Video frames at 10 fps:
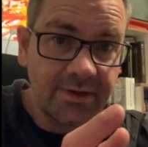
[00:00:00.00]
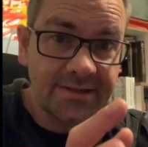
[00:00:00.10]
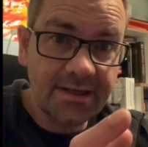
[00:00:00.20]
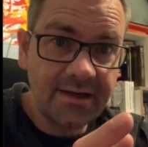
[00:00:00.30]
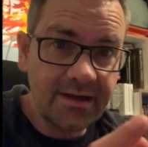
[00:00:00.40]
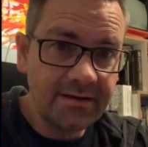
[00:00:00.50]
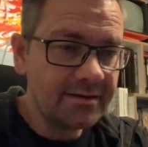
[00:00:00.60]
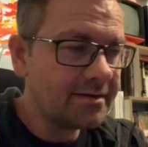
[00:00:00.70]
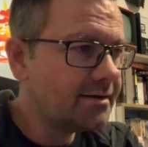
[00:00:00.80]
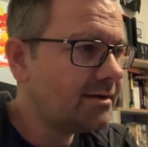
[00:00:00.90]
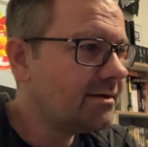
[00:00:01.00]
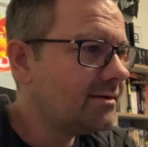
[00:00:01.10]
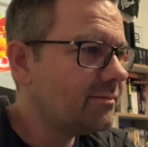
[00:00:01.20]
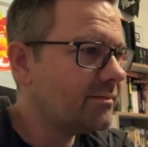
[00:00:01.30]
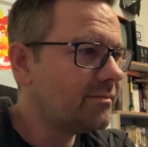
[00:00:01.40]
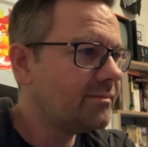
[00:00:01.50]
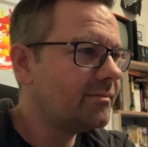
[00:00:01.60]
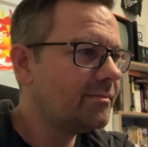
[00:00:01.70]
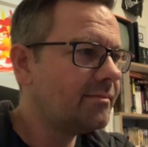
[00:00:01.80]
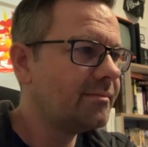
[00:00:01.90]
as I can,
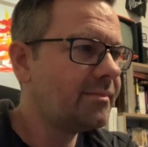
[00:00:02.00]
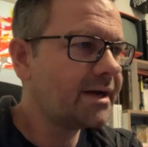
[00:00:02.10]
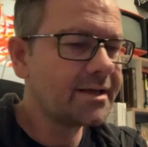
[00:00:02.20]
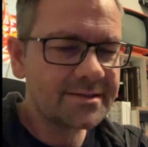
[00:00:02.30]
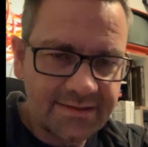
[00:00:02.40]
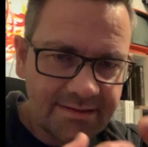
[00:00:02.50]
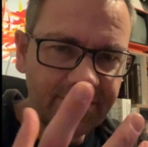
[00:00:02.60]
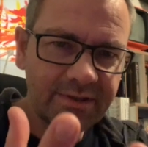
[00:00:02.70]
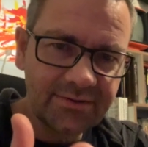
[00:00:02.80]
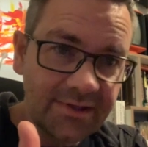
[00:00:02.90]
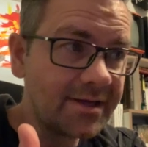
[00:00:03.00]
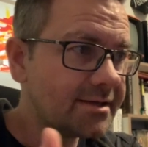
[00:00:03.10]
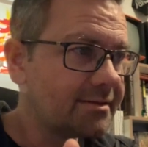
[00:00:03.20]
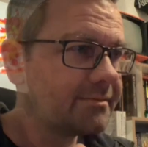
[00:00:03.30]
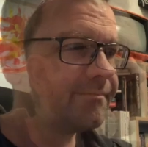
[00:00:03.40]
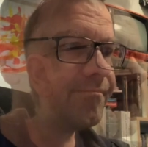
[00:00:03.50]
but it's a bit to take in.